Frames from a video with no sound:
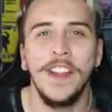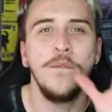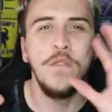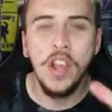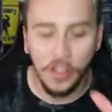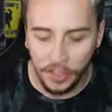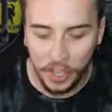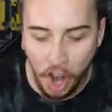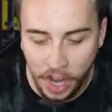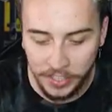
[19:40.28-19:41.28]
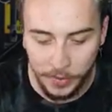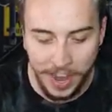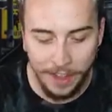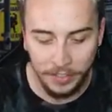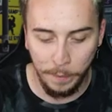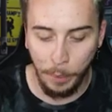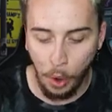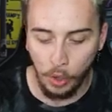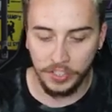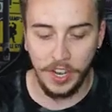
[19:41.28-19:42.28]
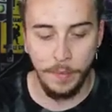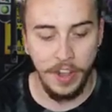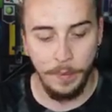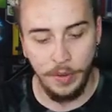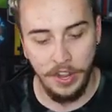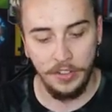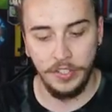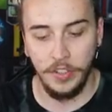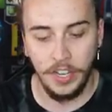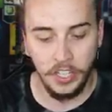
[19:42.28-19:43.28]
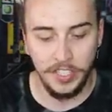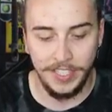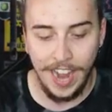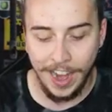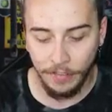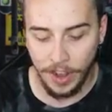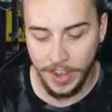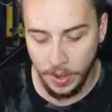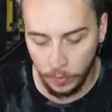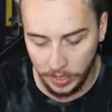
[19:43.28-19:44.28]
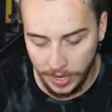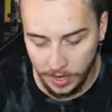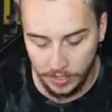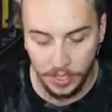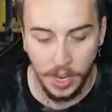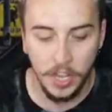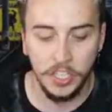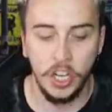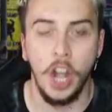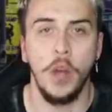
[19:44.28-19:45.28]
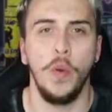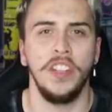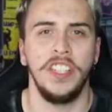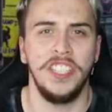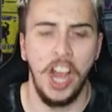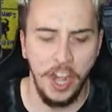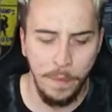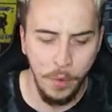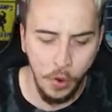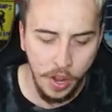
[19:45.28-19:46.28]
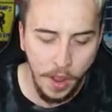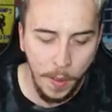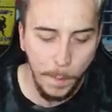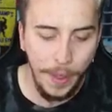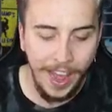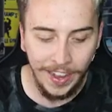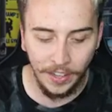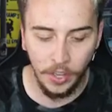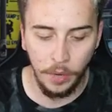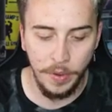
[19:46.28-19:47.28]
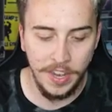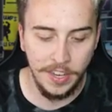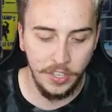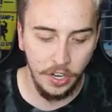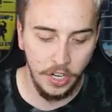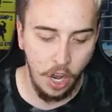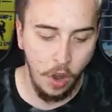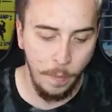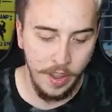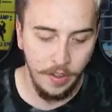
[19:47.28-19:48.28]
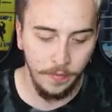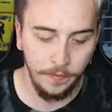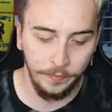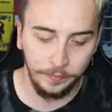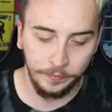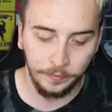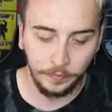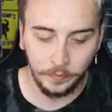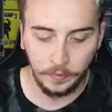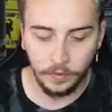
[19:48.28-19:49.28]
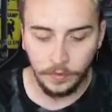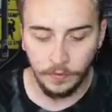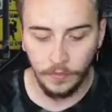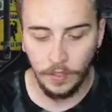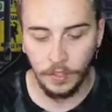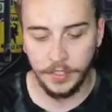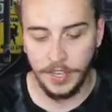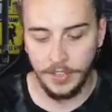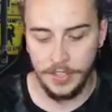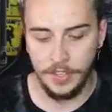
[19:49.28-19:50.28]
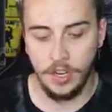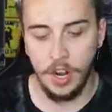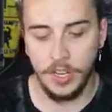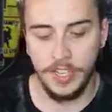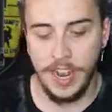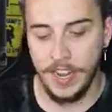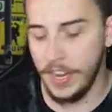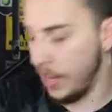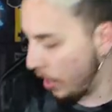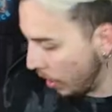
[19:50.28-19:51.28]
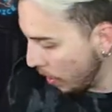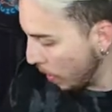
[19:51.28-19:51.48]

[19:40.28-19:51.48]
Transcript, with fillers: can feel in the cards that we have some pulls coming up here. So let's just dive right in. We're getting this started with a sun and moon pack, a little bit easier to open. Let's get these cards out of here.